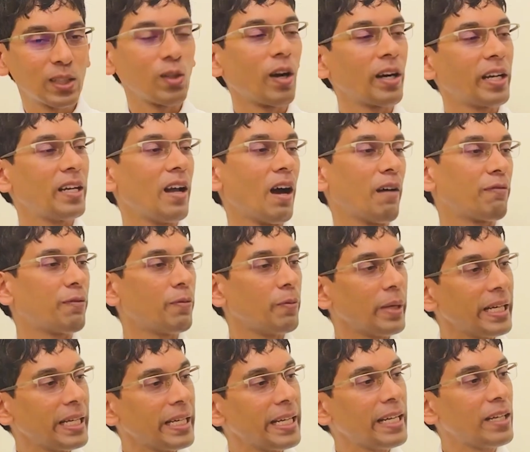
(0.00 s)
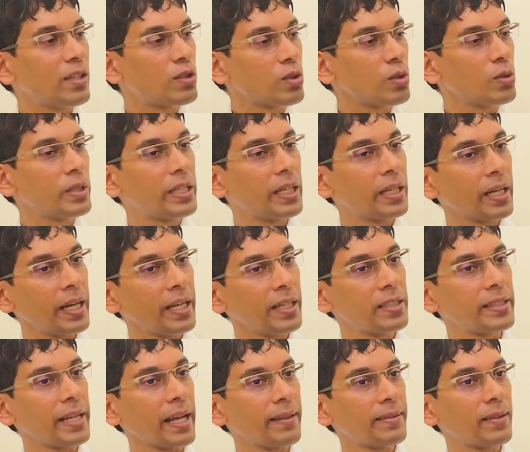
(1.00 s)
not enough. We need to hit
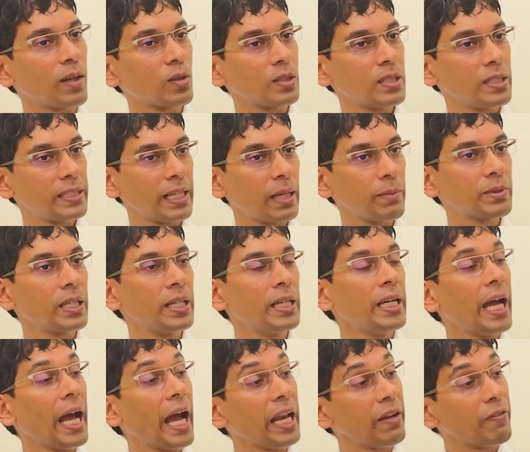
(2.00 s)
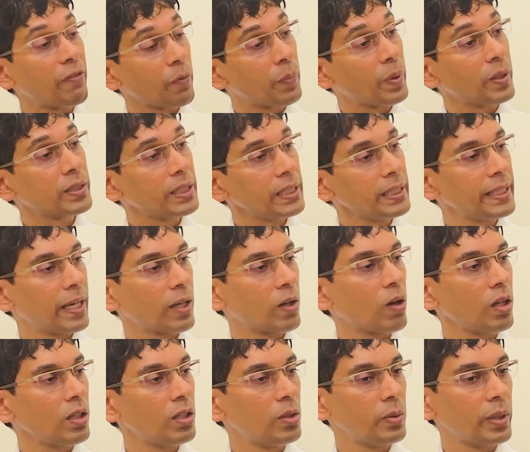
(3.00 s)
10,000 steps. And if a person
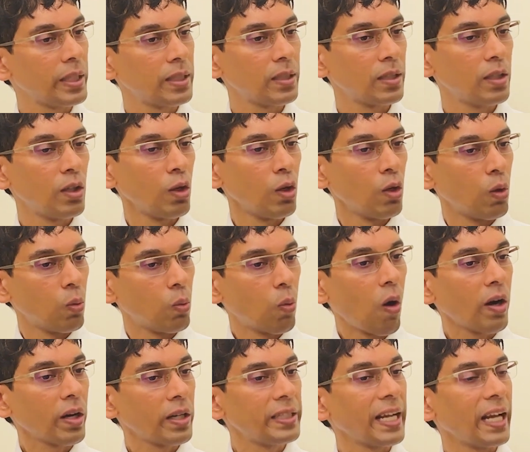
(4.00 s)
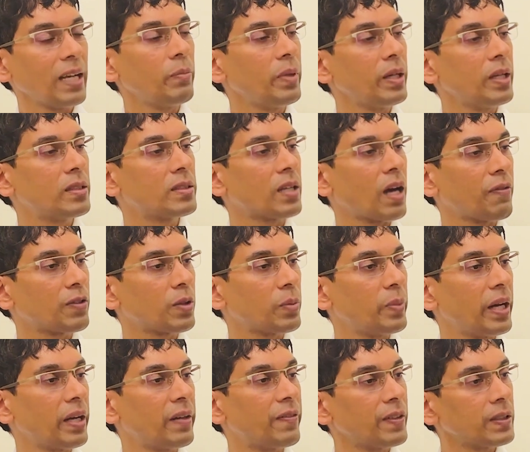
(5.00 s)
cannot do it, walk 10 minutes after
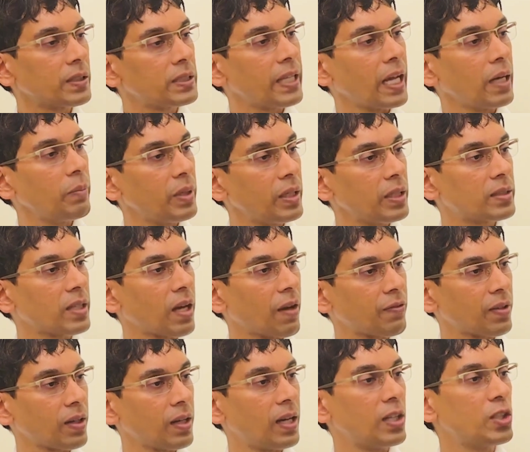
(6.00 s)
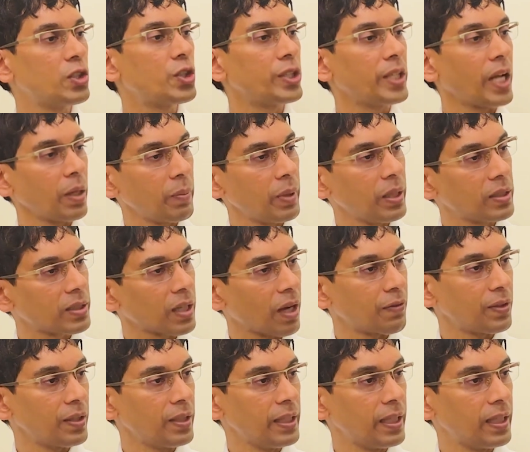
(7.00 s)
breakfast, 10 minutes after lunch, 10 minutes
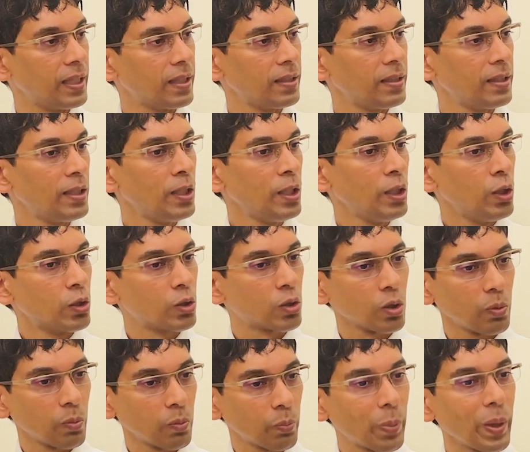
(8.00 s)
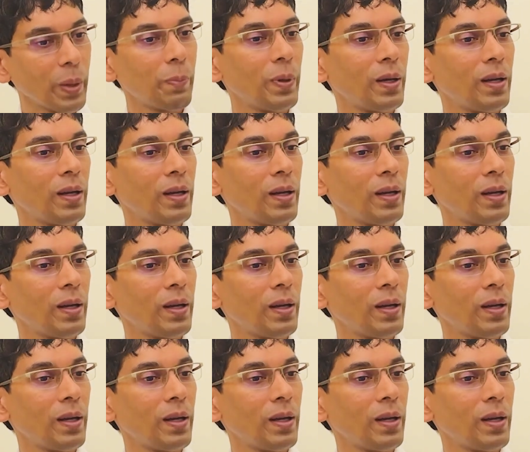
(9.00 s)
after dinner. So people